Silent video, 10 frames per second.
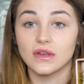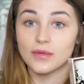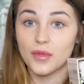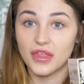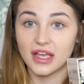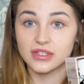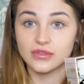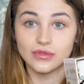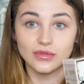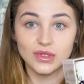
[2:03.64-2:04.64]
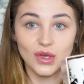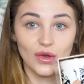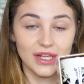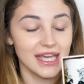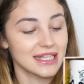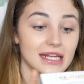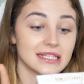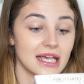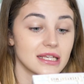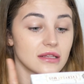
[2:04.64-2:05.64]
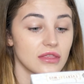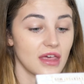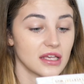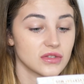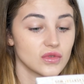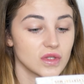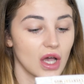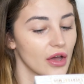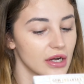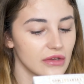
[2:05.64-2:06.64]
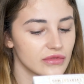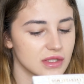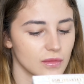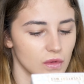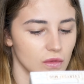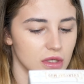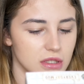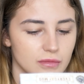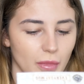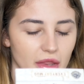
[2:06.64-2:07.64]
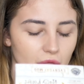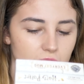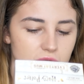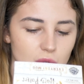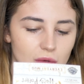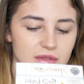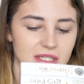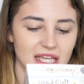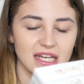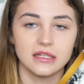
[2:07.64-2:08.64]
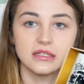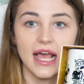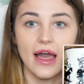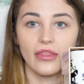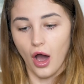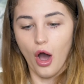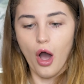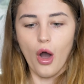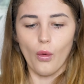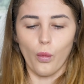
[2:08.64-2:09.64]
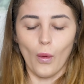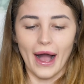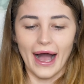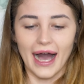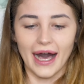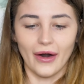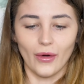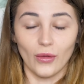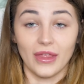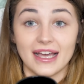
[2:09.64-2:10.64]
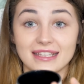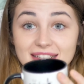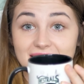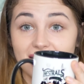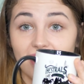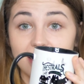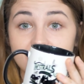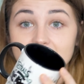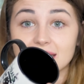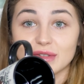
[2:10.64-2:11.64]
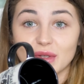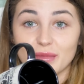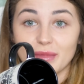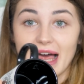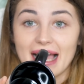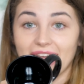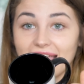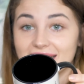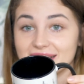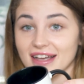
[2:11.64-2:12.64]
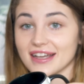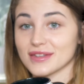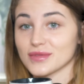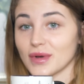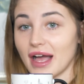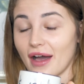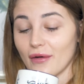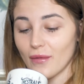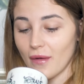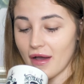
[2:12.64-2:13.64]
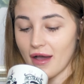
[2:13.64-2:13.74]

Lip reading: got some thestrals on it, and it says, thestrals are only visible by those who have seen death. Oh, wow, that is nice because it's got the black inside as well.